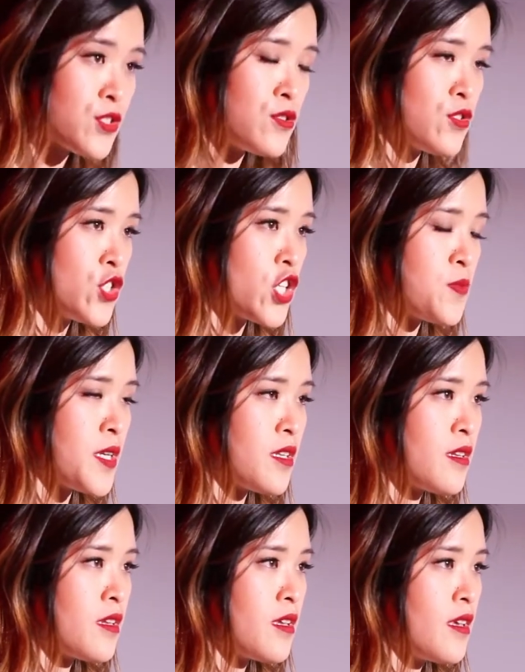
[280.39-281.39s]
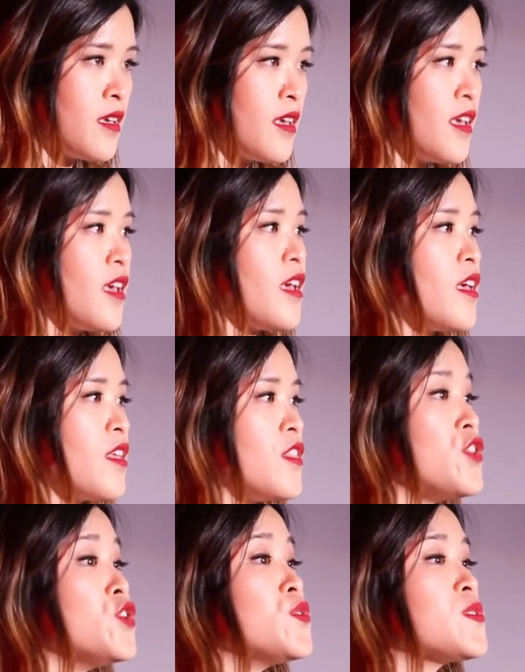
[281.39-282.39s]
news judgment. The
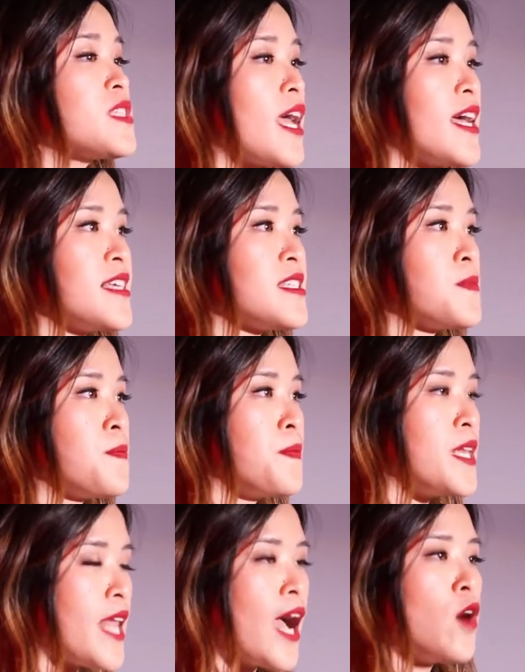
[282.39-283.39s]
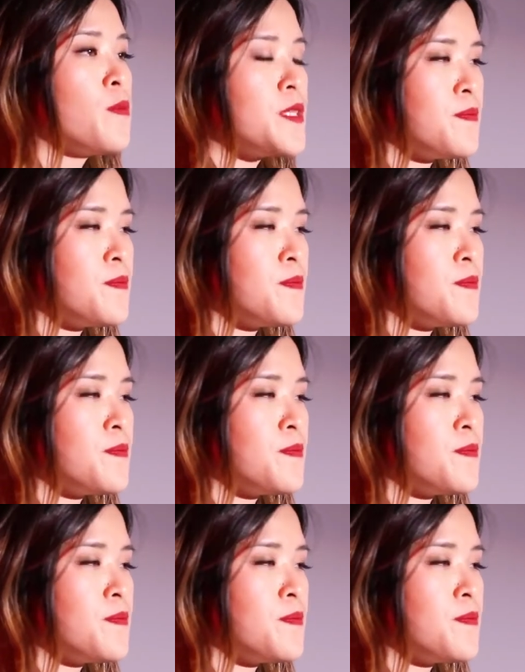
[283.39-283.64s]
news has now